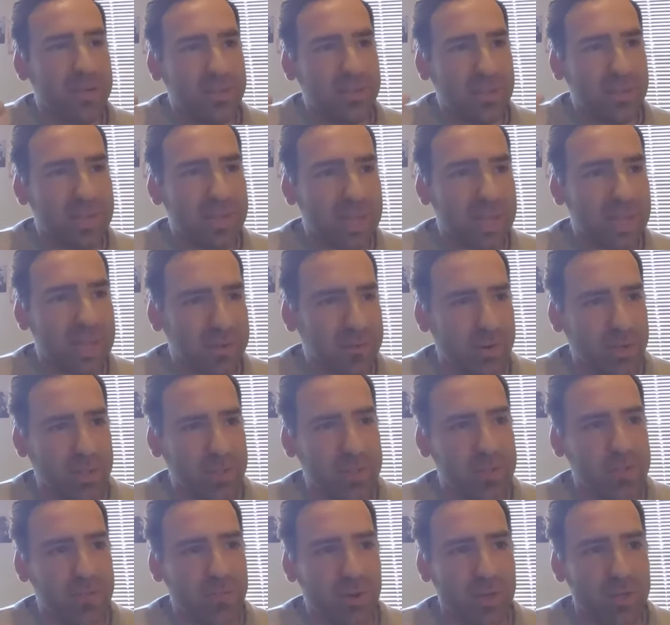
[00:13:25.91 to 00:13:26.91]
the lack of
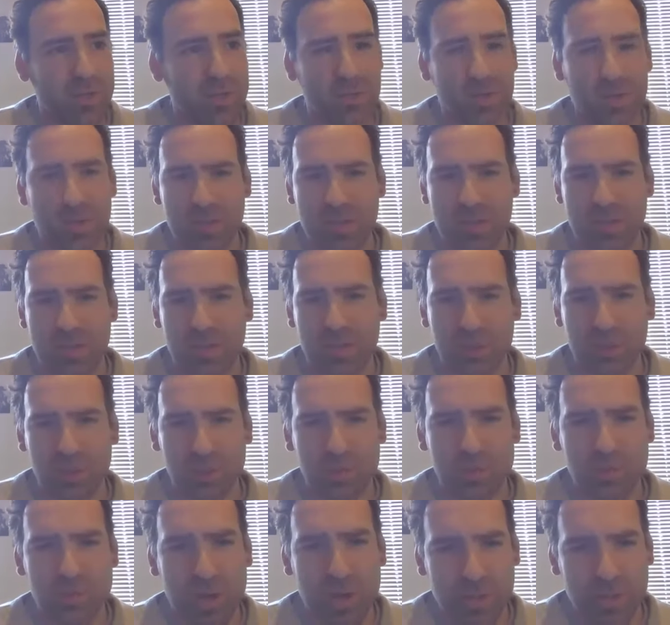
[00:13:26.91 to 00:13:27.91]
reconstruction, and
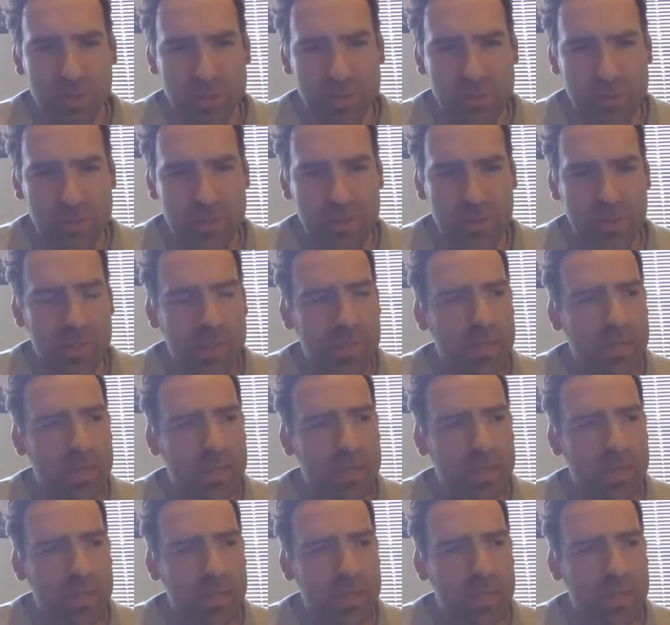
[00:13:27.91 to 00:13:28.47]
continuing violence.